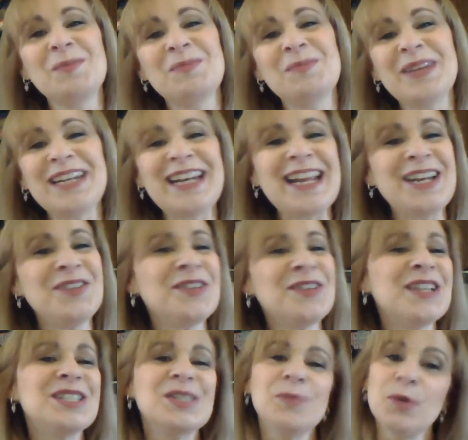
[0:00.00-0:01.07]
But at any
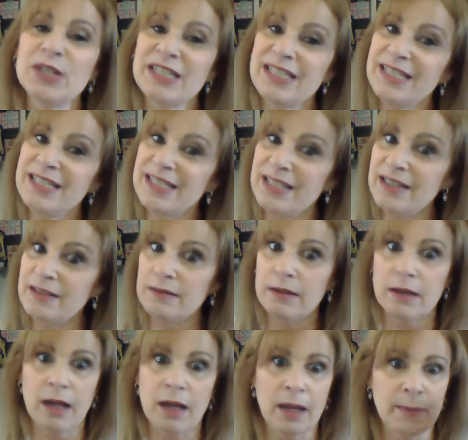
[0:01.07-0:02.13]
rate, sports season,
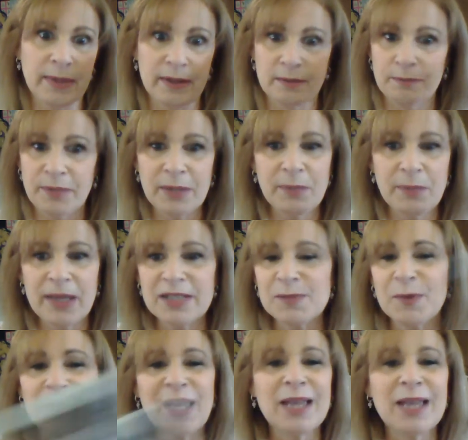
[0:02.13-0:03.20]
I mean, big
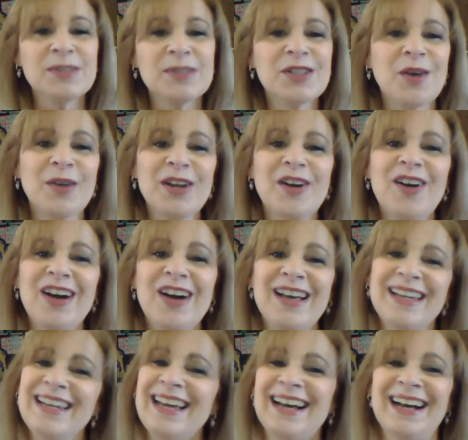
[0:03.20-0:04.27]
baseball games going
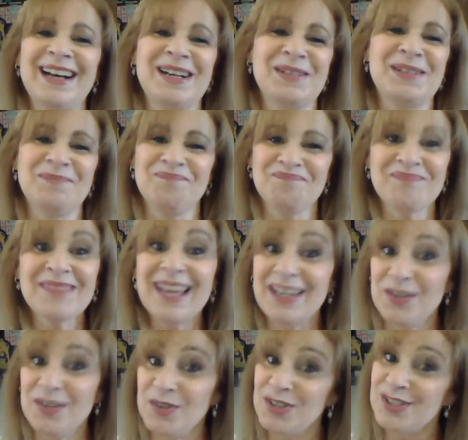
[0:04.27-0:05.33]
on. I
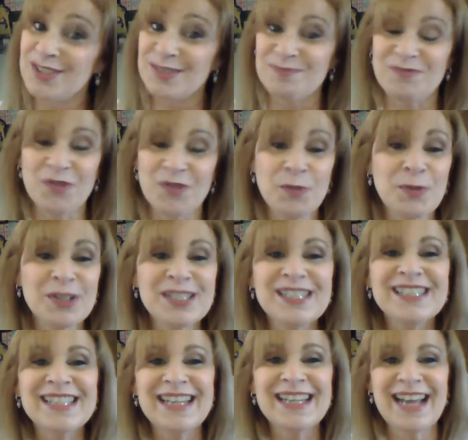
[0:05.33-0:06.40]
know this football
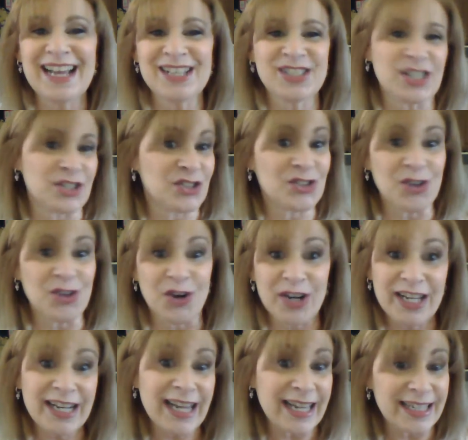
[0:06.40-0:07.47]
season has
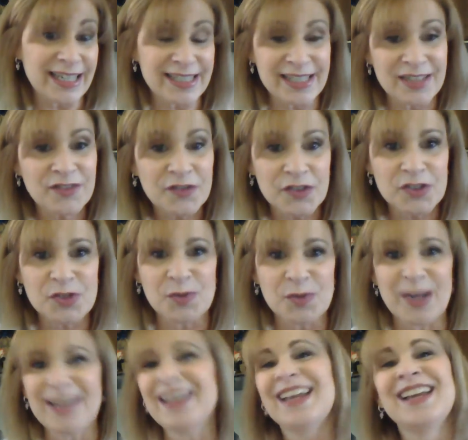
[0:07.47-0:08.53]
started and is in full
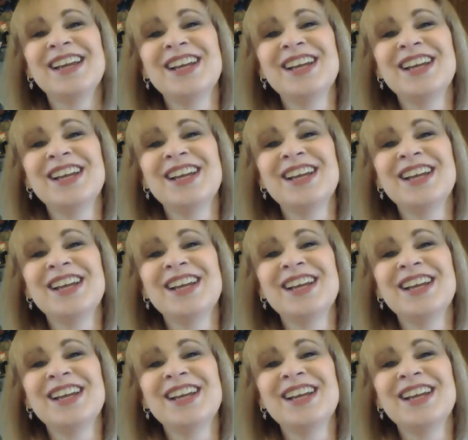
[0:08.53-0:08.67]
swing.